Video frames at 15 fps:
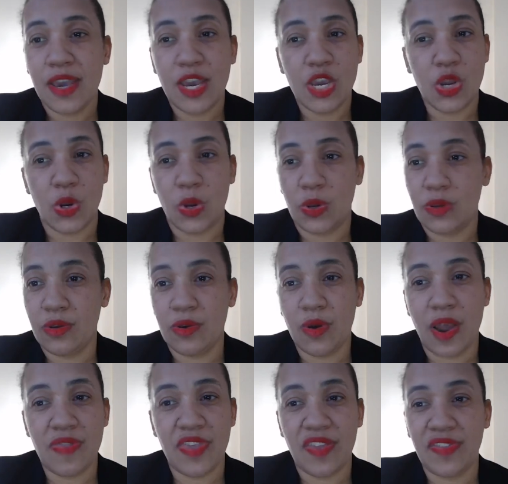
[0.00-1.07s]
and your
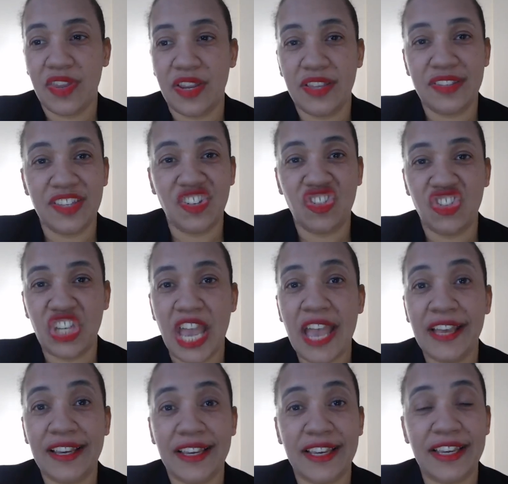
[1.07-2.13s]
identity is in
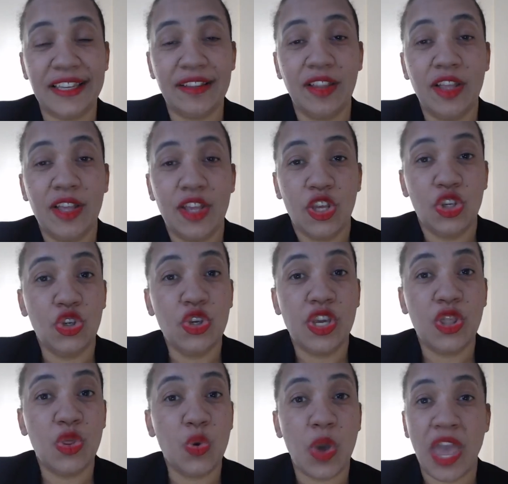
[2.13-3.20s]
check, and you
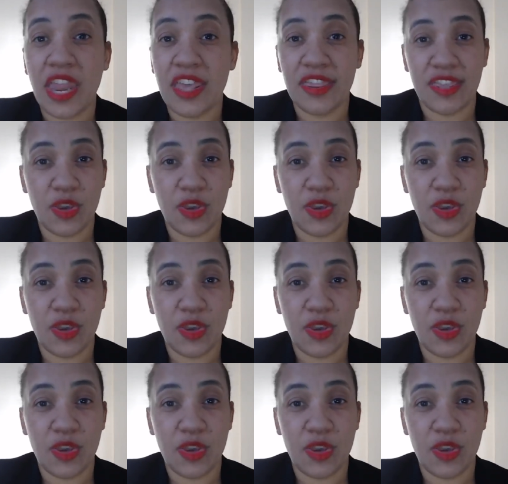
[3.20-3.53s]
can do anything.